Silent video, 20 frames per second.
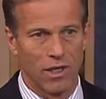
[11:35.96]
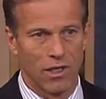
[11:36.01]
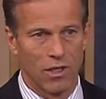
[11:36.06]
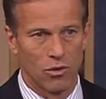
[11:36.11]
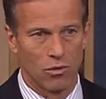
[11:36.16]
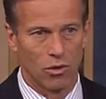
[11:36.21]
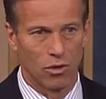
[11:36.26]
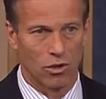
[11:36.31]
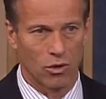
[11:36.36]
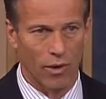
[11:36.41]

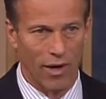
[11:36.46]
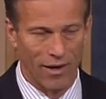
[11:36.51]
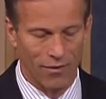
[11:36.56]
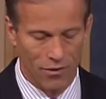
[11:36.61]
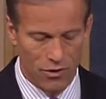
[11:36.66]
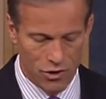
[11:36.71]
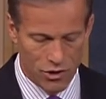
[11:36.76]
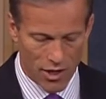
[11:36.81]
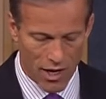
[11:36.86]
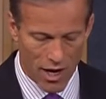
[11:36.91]
will create
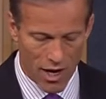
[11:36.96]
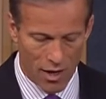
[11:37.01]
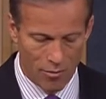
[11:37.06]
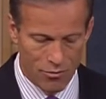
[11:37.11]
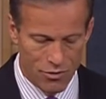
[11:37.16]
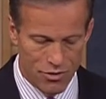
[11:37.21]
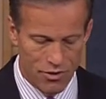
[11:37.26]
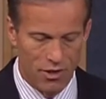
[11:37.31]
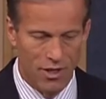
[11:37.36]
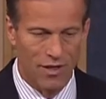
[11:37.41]
the
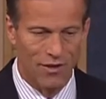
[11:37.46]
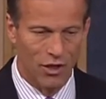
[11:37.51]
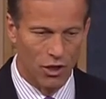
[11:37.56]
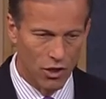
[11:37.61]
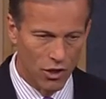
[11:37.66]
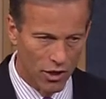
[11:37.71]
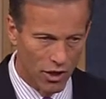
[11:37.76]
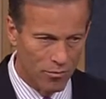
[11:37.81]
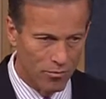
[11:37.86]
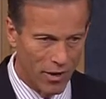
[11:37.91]
jobs, the
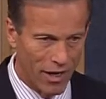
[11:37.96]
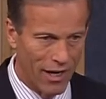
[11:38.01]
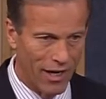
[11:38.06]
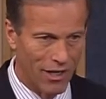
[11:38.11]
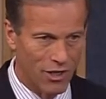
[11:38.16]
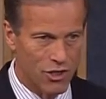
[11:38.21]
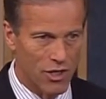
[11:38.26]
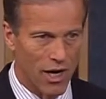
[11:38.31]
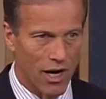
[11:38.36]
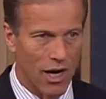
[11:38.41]

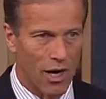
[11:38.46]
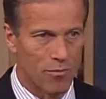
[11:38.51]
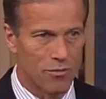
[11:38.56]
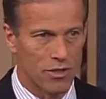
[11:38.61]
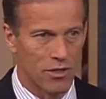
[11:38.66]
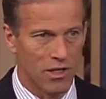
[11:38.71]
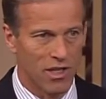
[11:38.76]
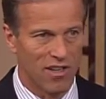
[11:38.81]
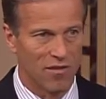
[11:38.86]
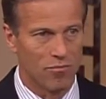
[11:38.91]
good-paying jobs,
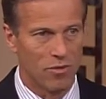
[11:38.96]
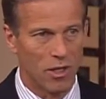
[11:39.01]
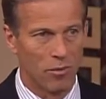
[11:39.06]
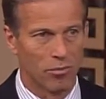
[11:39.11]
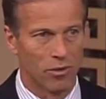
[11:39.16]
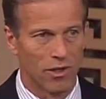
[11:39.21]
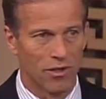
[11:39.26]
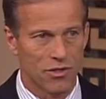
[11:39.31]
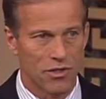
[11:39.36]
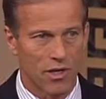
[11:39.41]
and give
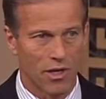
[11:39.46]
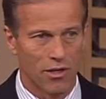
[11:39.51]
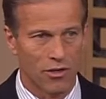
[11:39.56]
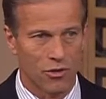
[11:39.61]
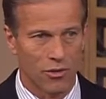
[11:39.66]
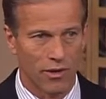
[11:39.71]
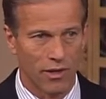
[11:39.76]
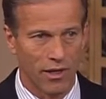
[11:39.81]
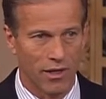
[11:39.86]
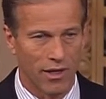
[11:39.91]
people in this
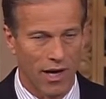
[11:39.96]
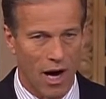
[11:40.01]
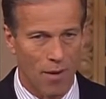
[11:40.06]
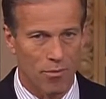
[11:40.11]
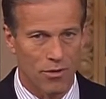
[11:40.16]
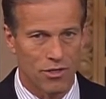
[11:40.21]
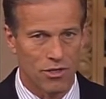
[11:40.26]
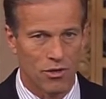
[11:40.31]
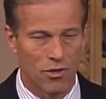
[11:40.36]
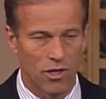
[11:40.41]
country
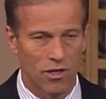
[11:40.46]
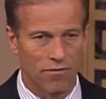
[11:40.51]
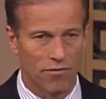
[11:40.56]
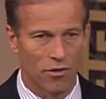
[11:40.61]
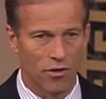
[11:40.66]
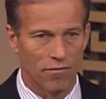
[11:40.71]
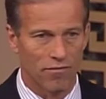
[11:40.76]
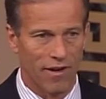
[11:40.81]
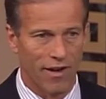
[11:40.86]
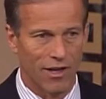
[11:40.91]
opportunity for
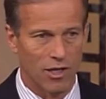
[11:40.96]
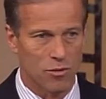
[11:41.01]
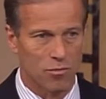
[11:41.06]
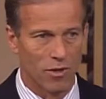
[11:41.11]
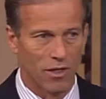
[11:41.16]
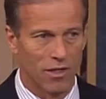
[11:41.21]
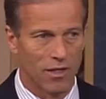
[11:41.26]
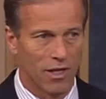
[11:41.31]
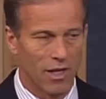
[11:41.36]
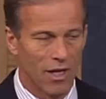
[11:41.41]

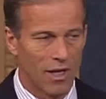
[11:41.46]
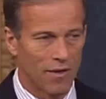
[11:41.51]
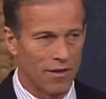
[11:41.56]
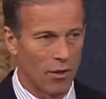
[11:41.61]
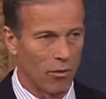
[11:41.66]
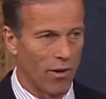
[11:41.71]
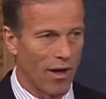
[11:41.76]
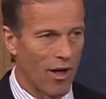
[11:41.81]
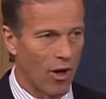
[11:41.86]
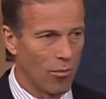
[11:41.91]
advancement that
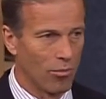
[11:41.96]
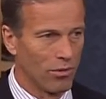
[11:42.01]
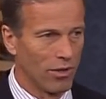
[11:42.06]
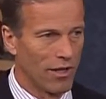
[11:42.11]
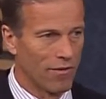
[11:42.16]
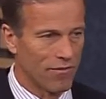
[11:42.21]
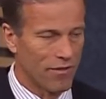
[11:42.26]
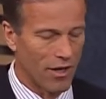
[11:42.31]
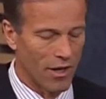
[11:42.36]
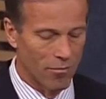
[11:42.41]
will help
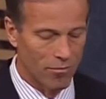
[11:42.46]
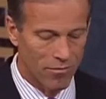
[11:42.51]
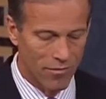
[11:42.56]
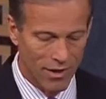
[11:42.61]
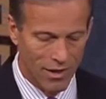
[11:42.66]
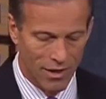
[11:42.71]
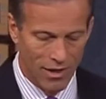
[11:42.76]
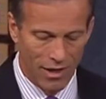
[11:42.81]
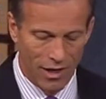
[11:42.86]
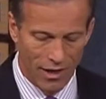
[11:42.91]
lift them
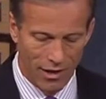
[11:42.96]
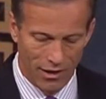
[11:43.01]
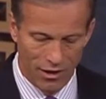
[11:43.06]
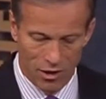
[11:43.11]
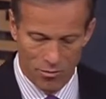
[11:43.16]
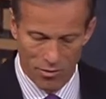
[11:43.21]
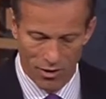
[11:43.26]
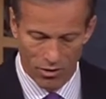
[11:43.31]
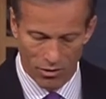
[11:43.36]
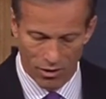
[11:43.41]
into
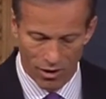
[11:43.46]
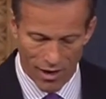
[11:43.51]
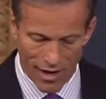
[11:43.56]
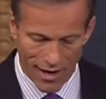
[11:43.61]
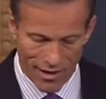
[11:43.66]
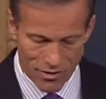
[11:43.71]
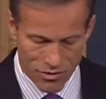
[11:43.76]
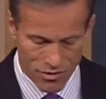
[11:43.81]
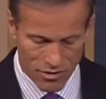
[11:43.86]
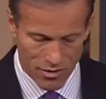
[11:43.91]
the middle
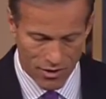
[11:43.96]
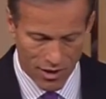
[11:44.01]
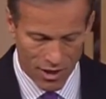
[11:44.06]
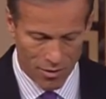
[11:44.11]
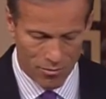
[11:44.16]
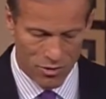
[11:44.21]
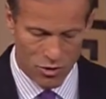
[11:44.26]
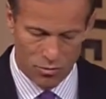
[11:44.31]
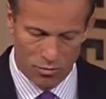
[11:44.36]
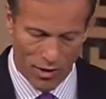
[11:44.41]
class.
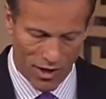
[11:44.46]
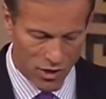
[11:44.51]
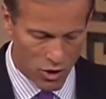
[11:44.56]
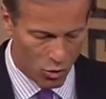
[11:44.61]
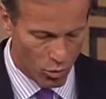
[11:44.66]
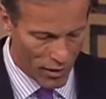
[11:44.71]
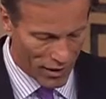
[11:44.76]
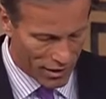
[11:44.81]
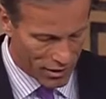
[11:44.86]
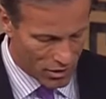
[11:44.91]
Mr.
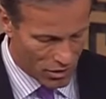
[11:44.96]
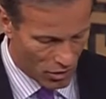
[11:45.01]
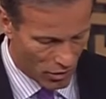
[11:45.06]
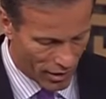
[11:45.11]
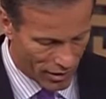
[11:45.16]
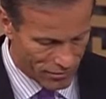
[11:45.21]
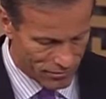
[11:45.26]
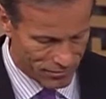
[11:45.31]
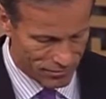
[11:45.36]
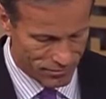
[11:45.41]
President, we can do
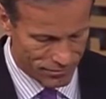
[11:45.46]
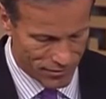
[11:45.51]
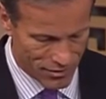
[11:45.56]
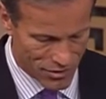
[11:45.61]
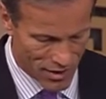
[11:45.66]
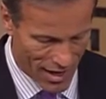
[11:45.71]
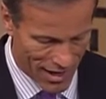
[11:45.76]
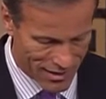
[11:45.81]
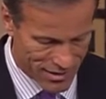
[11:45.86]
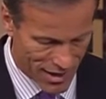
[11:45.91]
it. It's
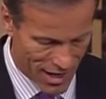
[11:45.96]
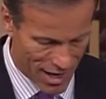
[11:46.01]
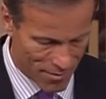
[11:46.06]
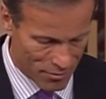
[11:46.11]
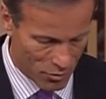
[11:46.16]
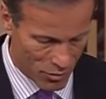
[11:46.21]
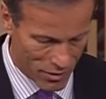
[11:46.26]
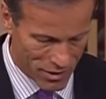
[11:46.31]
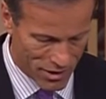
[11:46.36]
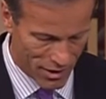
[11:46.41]
high time
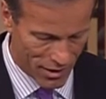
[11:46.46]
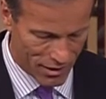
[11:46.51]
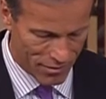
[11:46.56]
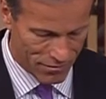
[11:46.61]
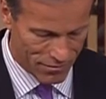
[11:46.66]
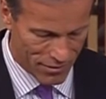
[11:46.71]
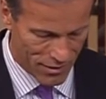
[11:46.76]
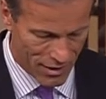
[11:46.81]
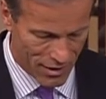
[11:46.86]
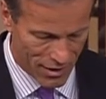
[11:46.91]
that we did
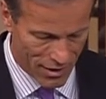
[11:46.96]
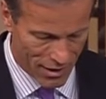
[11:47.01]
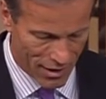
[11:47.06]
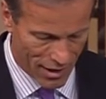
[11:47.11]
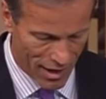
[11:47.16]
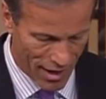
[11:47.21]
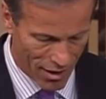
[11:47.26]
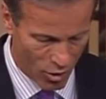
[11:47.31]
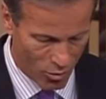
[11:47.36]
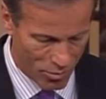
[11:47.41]
it, and
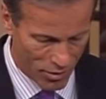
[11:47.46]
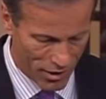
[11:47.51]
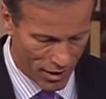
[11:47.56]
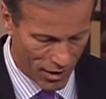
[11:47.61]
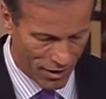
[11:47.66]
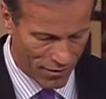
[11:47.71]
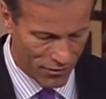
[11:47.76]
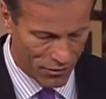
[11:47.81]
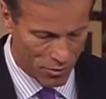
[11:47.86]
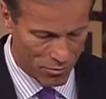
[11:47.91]
I hope
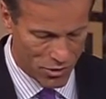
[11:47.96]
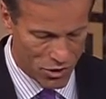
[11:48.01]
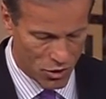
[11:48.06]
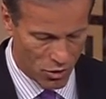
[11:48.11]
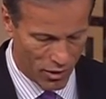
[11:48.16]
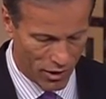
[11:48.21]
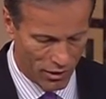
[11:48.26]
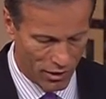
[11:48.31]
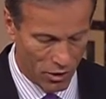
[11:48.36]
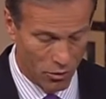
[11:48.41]
again that the
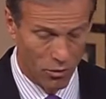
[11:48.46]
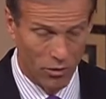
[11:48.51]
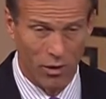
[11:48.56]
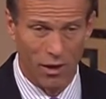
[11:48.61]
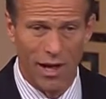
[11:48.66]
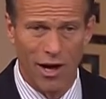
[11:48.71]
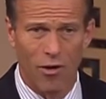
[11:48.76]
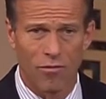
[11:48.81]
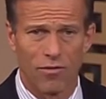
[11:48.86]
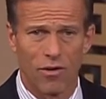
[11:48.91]
majority leader will
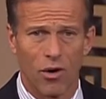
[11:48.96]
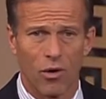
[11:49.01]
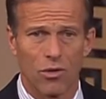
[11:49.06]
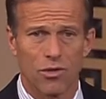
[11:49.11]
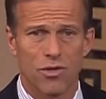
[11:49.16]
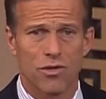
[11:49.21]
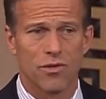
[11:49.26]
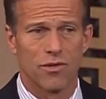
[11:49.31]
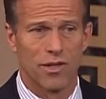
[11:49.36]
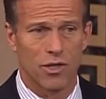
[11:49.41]
allow
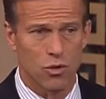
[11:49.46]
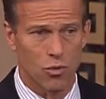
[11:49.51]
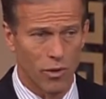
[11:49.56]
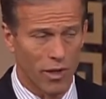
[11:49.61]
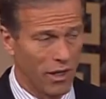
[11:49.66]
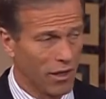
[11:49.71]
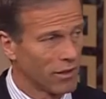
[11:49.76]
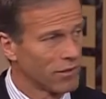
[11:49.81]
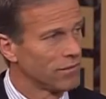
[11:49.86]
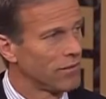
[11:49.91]
votes this
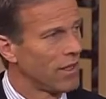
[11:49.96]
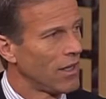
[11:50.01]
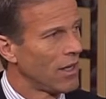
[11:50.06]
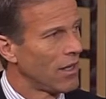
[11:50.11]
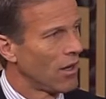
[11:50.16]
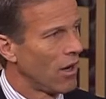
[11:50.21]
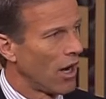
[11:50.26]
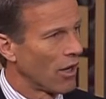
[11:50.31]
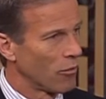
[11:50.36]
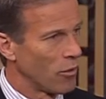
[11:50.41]
week
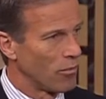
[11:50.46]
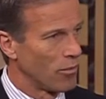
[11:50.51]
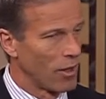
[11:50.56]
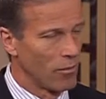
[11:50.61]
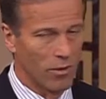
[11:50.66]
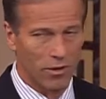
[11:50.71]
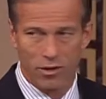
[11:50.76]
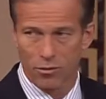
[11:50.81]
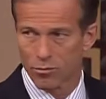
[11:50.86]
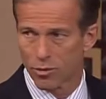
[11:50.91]
on
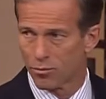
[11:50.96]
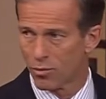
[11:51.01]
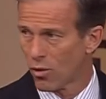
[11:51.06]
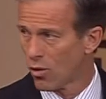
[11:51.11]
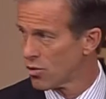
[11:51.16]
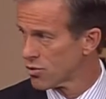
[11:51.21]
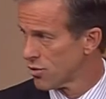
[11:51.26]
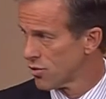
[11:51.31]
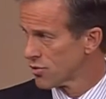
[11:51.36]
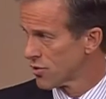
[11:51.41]
Republican
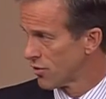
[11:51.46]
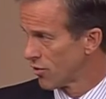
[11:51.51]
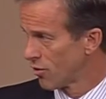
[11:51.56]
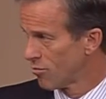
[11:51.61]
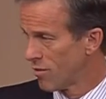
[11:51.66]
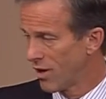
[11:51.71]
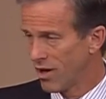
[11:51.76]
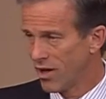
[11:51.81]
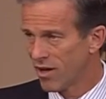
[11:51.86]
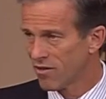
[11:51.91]
proposals, and there are
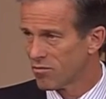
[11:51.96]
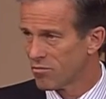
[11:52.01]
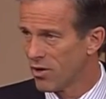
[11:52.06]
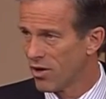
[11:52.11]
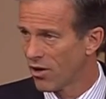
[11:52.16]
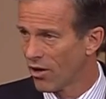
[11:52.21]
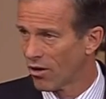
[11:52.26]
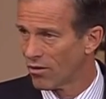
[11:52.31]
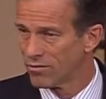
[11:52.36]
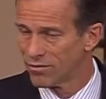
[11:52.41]
many of them
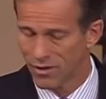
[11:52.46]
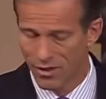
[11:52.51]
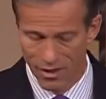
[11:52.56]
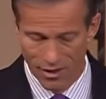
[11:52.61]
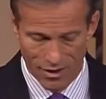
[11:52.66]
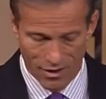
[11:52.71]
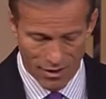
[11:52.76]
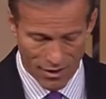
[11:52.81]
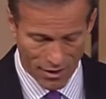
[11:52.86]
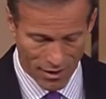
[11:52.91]
here,
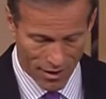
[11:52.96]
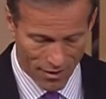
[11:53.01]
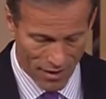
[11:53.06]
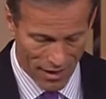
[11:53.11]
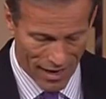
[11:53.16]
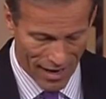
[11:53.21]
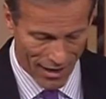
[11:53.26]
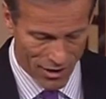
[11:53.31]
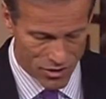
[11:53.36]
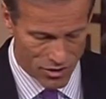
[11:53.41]
that
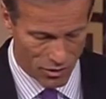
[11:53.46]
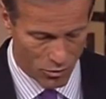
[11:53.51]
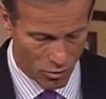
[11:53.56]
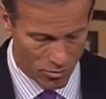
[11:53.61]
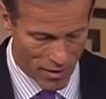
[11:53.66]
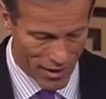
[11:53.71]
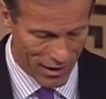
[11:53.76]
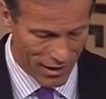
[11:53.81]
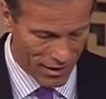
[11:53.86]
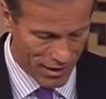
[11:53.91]
actually will
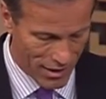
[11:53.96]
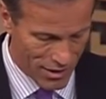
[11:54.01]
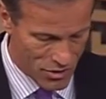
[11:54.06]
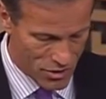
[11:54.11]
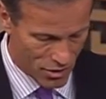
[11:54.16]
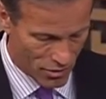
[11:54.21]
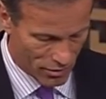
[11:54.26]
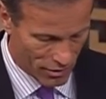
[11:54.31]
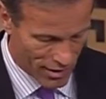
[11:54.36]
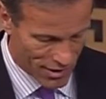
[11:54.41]
make it
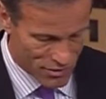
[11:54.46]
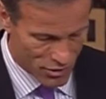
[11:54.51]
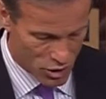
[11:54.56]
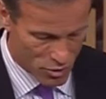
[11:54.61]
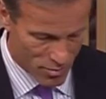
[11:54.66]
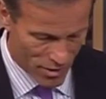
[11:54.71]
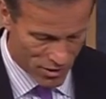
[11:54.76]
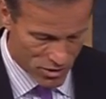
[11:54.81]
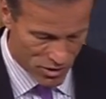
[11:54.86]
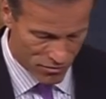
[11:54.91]
easier and less
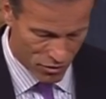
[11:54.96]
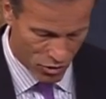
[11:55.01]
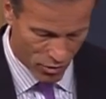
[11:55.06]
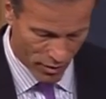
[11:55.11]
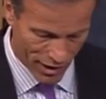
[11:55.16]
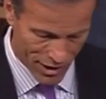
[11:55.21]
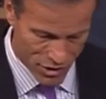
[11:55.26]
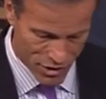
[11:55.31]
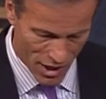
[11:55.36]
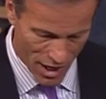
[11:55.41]
expensive to
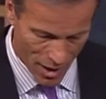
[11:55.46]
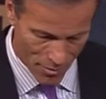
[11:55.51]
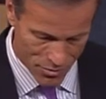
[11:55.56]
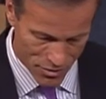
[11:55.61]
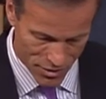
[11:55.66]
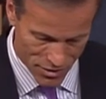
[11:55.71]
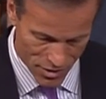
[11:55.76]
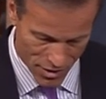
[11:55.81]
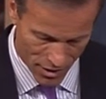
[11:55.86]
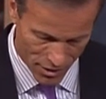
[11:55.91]
create jobs in
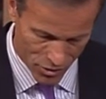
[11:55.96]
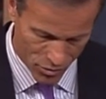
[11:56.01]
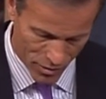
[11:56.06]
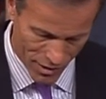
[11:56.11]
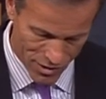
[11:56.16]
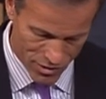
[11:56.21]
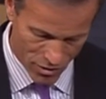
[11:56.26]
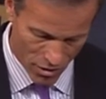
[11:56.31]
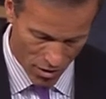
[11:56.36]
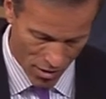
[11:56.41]
this country.
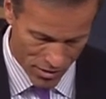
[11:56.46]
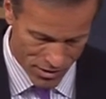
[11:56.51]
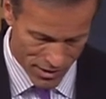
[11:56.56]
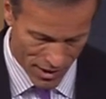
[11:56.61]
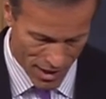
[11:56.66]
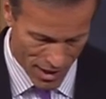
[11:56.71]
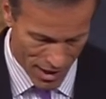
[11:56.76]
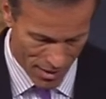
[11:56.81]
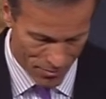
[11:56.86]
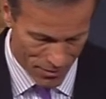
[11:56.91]
It's long
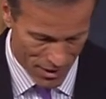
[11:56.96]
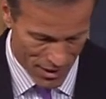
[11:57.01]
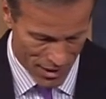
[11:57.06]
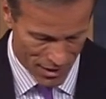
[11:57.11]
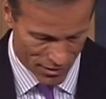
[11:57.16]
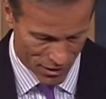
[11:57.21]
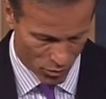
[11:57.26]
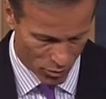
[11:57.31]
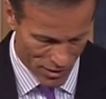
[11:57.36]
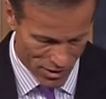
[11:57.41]
time
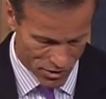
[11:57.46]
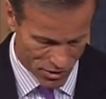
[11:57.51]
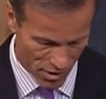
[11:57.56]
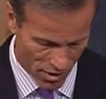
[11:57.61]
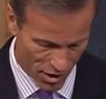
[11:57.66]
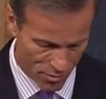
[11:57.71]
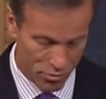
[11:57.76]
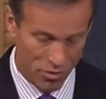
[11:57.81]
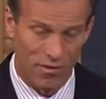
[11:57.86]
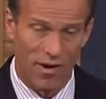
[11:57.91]
that we
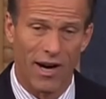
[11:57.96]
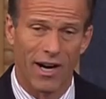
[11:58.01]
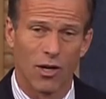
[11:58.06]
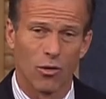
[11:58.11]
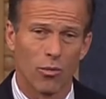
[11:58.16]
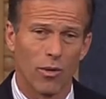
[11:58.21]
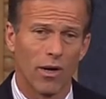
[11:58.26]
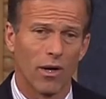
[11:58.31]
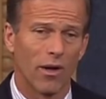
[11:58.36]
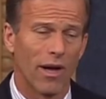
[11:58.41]
started providing
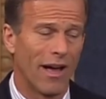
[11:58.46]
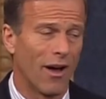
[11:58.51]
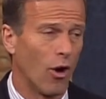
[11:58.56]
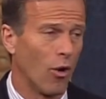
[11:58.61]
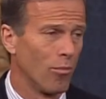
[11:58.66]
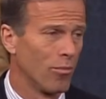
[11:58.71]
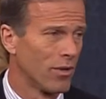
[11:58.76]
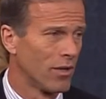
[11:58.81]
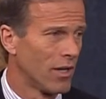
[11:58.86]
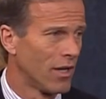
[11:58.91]
real
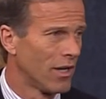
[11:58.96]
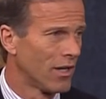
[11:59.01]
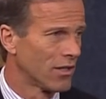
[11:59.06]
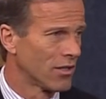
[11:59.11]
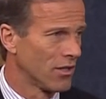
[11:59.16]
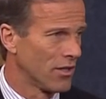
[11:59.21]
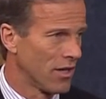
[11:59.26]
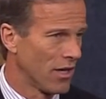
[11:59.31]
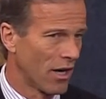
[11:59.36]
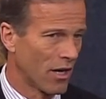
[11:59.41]
help
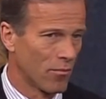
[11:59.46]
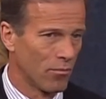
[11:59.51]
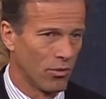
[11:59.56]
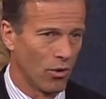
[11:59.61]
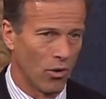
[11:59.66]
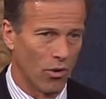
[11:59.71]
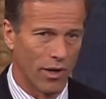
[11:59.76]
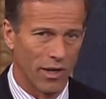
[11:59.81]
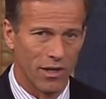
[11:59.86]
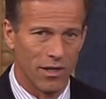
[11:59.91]
to the
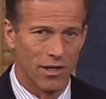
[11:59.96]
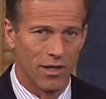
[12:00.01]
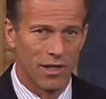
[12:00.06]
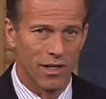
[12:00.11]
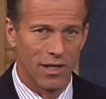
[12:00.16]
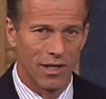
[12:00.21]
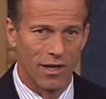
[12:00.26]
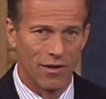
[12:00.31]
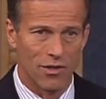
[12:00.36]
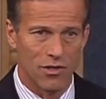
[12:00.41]
unemployed
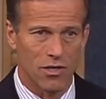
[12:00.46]
in this